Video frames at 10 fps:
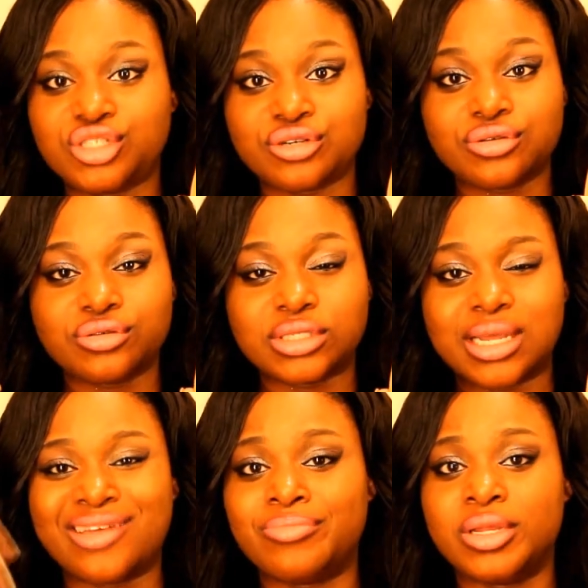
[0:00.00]
shoes
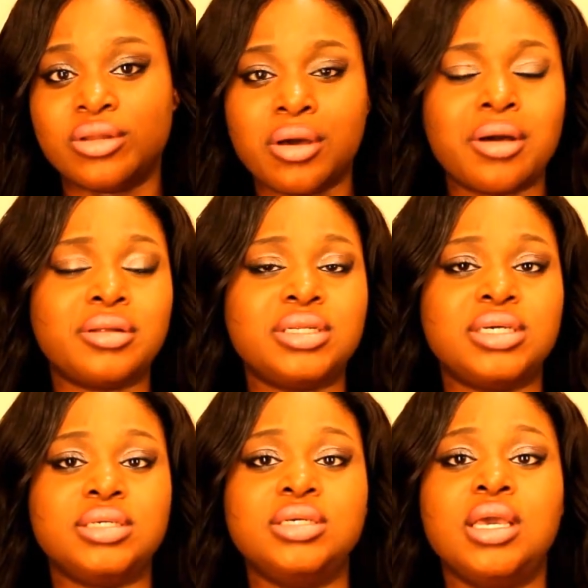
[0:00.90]
that I've been
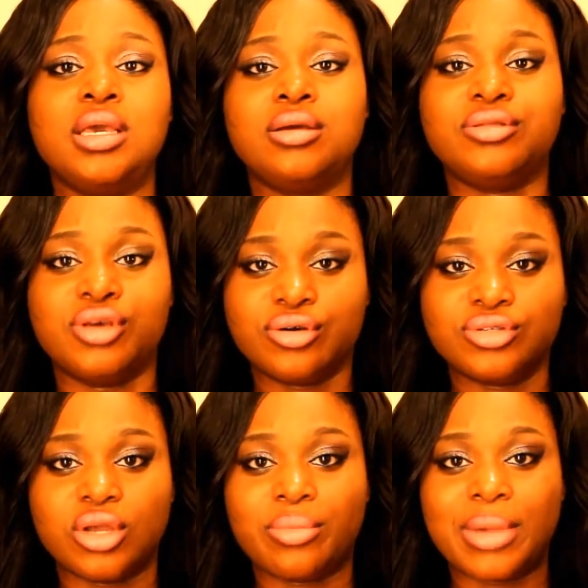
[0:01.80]
hauling,
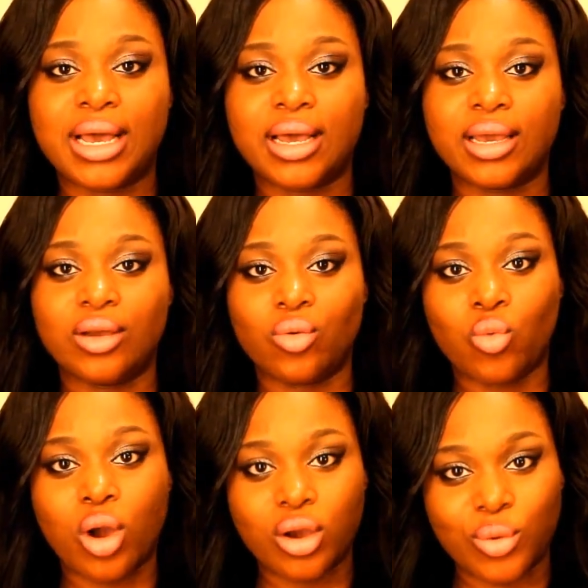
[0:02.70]
those are my
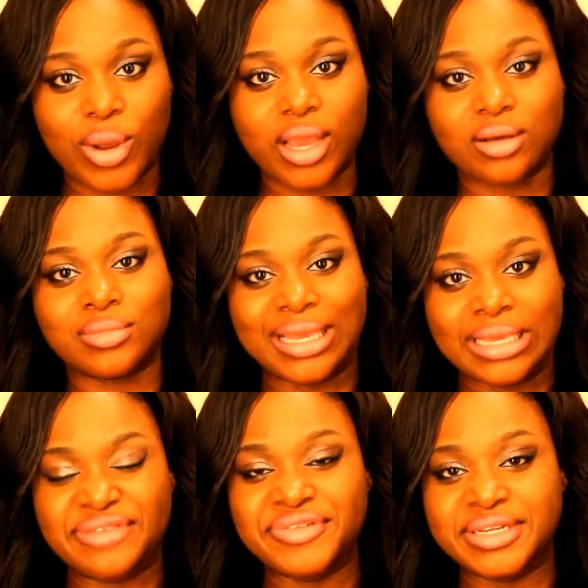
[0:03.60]
walk around, my
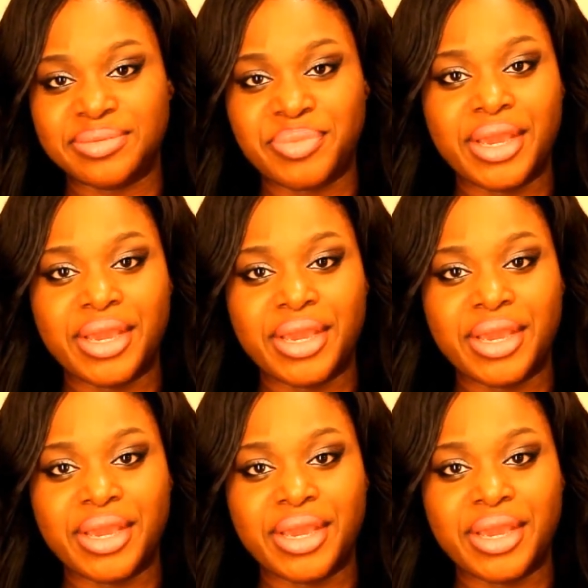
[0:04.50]
evening in